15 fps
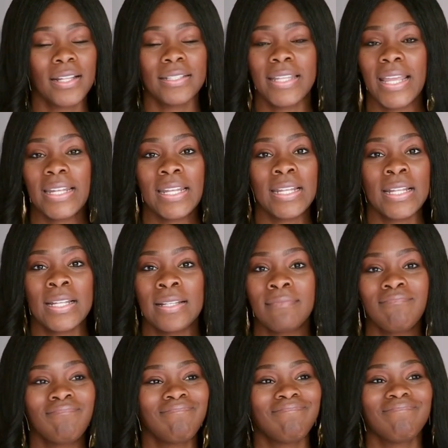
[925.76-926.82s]
they
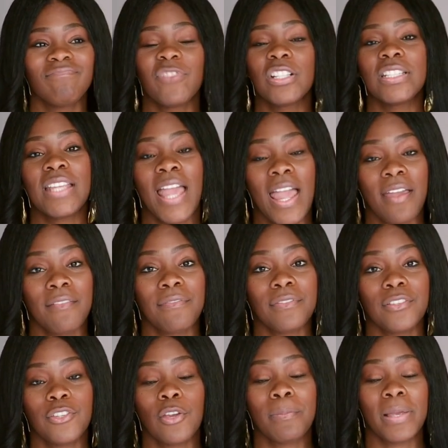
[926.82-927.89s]
didn't really have
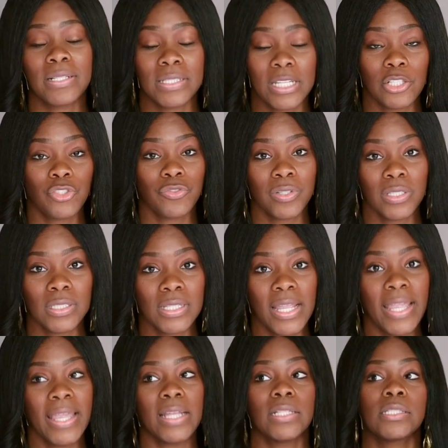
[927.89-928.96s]
your best interest
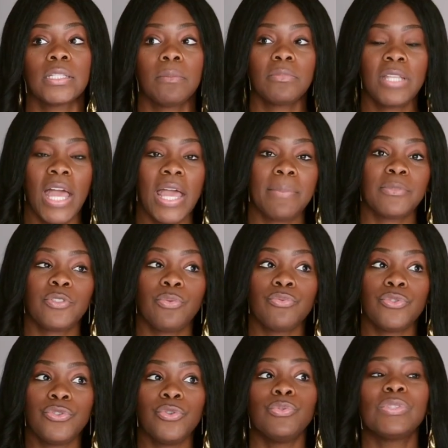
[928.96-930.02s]
and sometimes you
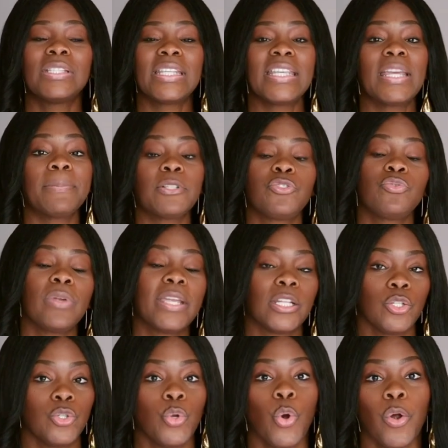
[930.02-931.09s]
you see it but you
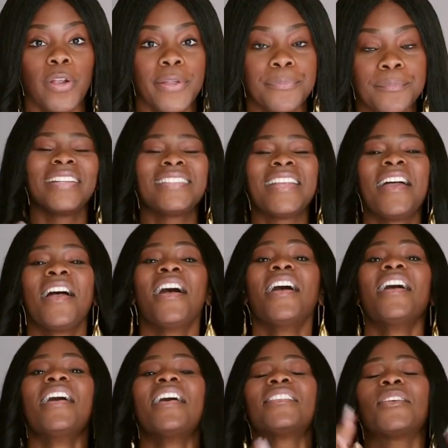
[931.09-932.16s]
ignore it
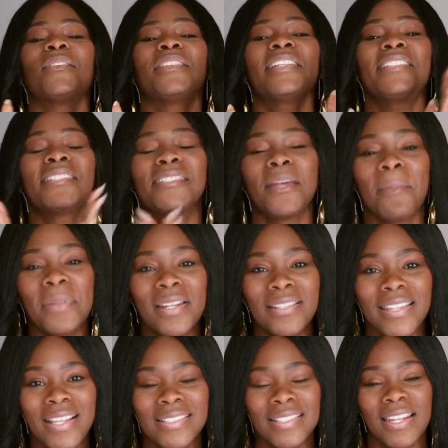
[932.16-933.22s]
so these are some of the
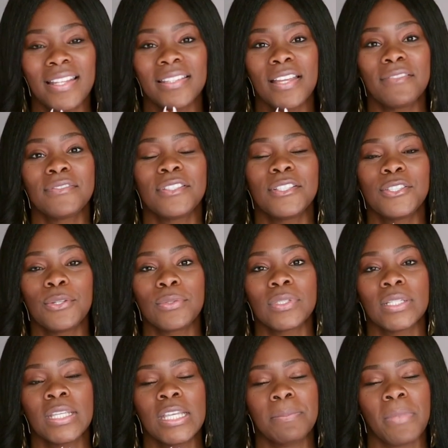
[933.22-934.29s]
things that i love to do to
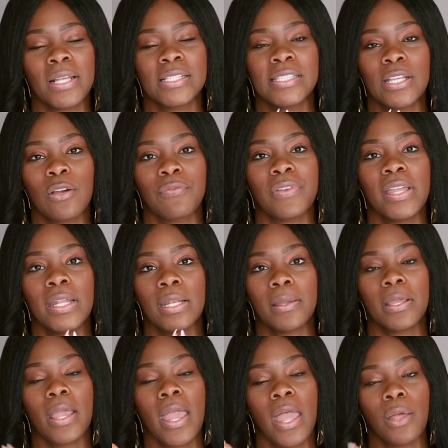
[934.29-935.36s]
keep myself in a
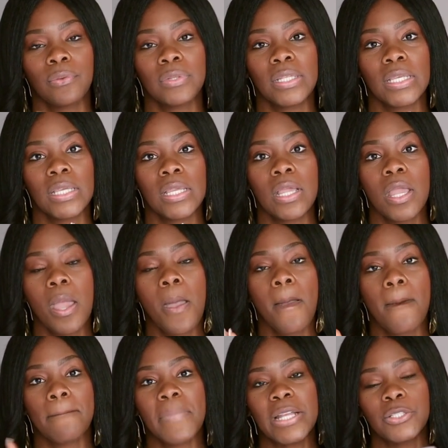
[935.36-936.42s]
healthy
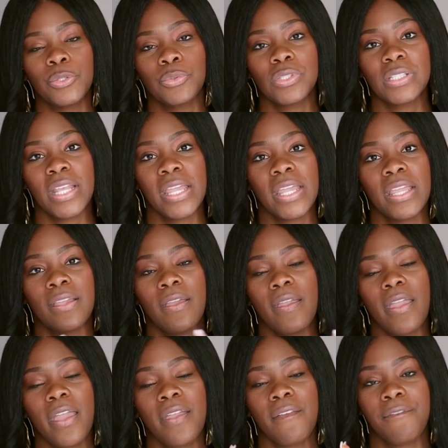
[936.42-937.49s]
mental state
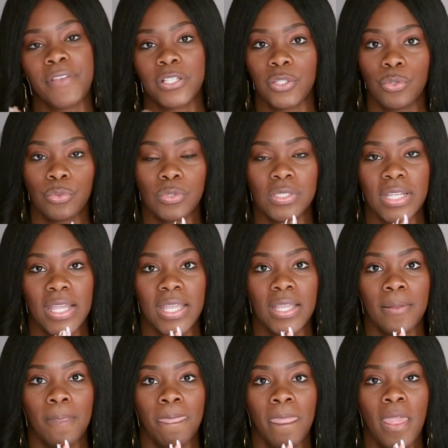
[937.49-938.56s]
and physical
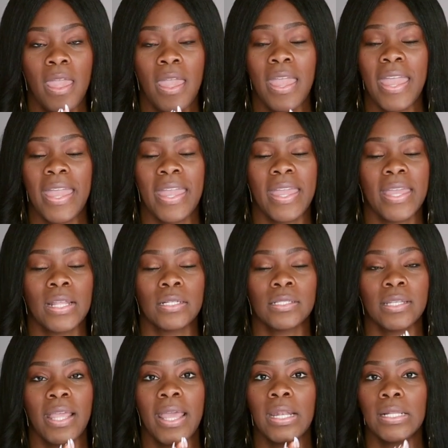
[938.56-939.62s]
state and
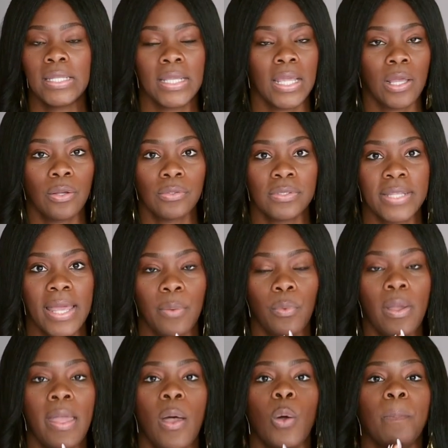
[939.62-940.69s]
anything else that
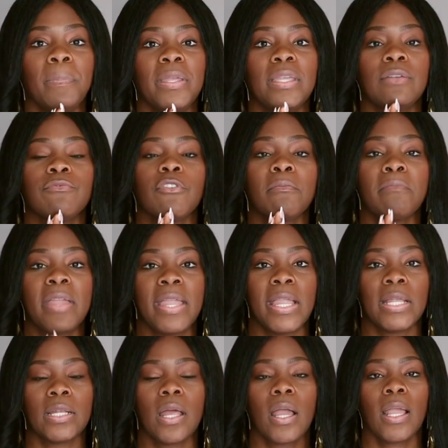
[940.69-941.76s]
will help me
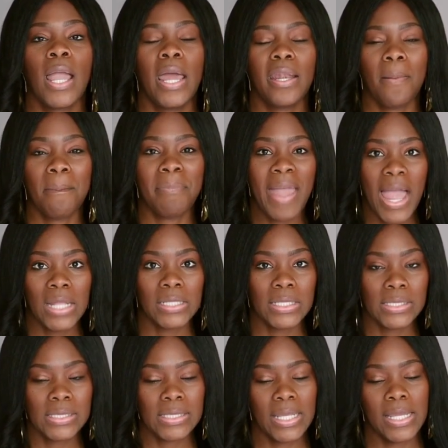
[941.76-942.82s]
remain kind of
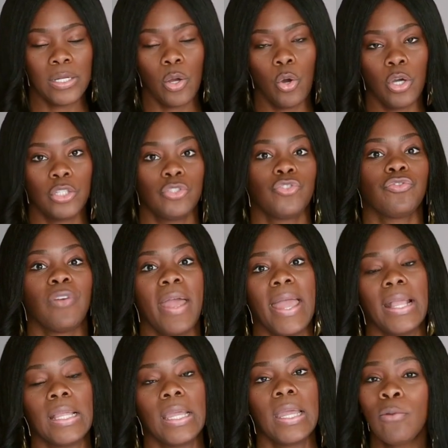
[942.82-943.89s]
balanced and on
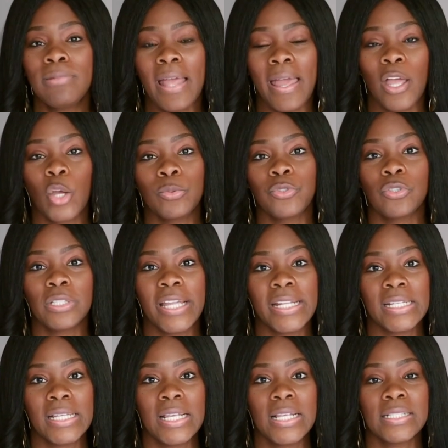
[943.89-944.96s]
track. Hope that helps you
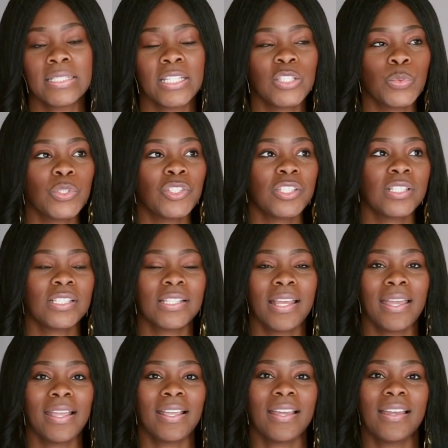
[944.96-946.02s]
ladies. This was just
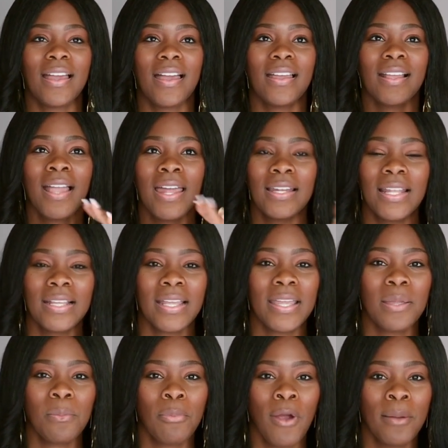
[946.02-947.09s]
like kind of like an
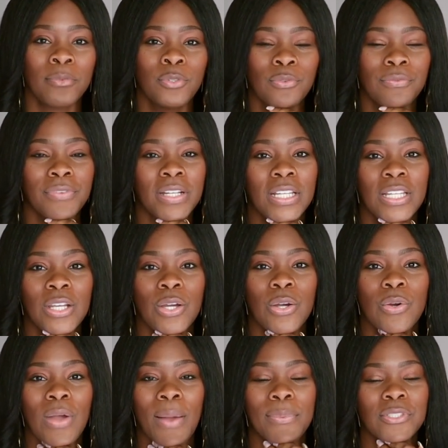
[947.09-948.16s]
impromptu
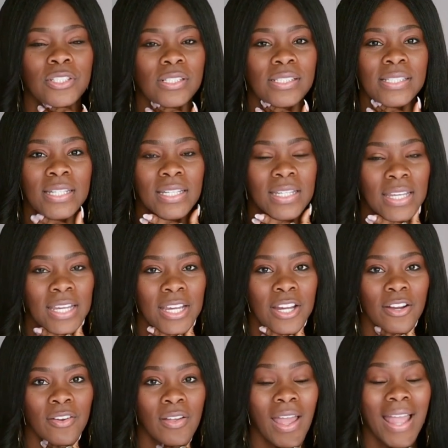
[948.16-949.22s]
video. I was just sitting
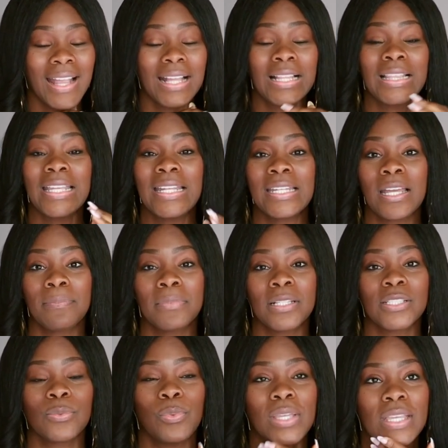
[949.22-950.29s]
here. I cleaned up
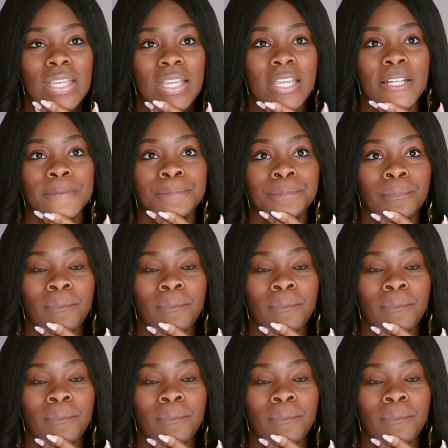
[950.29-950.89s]
this weekend